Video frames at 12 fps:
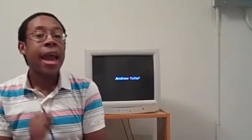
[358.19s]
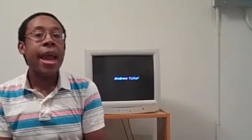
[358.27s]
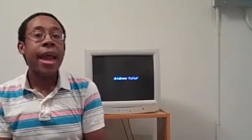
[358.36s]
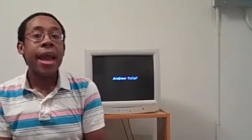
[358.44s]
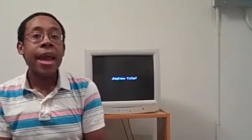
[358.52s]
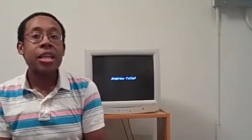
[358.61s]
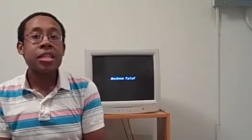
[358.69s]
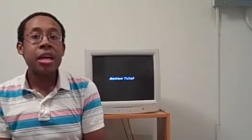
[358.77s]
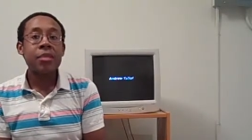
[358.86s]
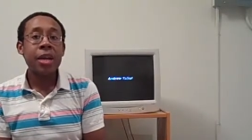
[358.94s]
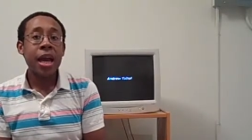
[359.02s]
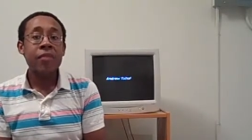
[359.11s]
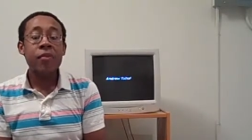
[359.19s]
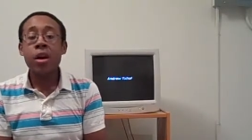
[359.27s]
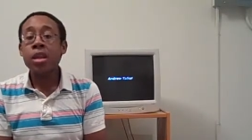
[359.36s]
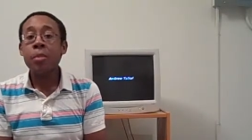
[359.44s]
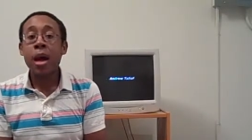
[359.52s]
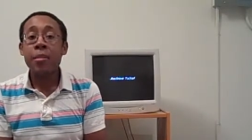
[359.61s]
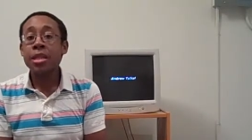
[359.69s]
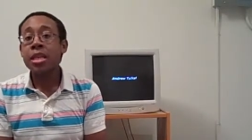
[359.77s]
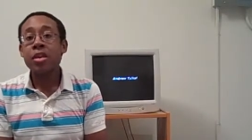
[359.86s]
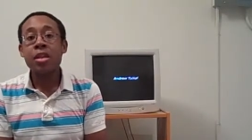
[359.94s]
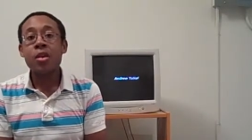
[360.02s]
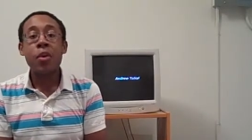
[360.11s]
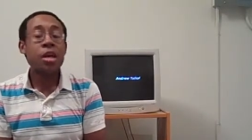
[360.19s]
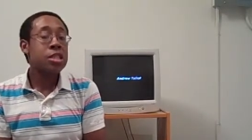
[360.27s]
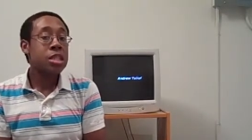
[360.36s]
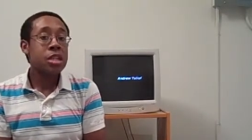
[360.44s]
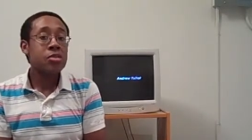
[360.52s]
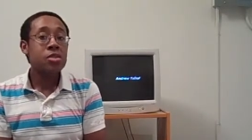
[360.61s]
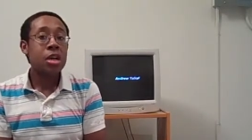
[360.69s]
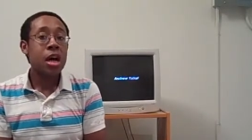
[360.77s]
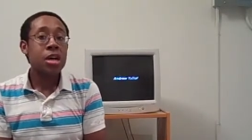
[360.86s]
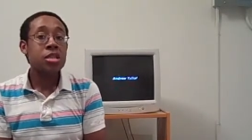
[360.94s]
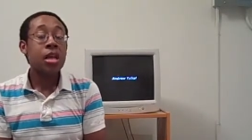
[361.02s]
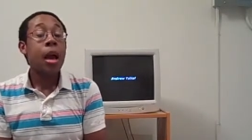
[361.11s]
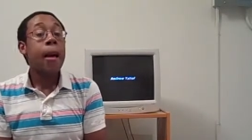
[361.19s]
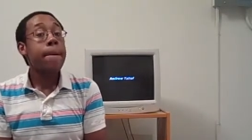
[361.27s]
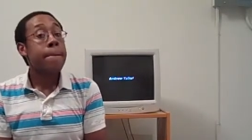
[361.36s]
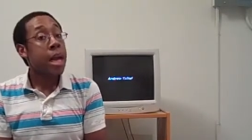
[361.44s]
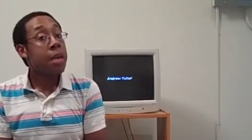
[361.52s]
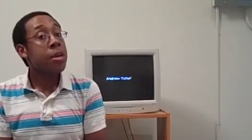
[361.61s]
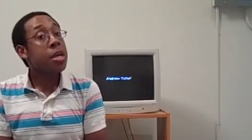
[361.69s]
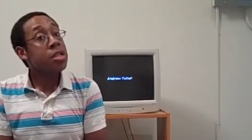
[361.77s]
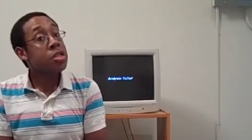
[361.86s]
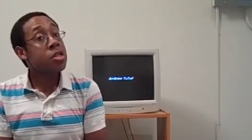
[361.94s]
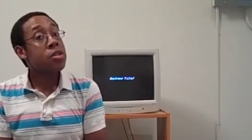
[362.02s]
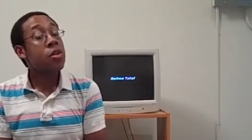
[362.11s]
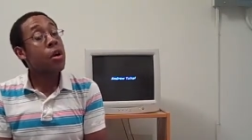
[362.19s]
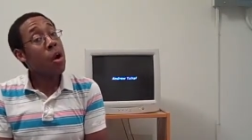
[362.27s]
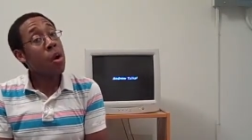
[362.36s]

And um, yeah, for all the mommies out there watching Andrew Talks, maybe consider a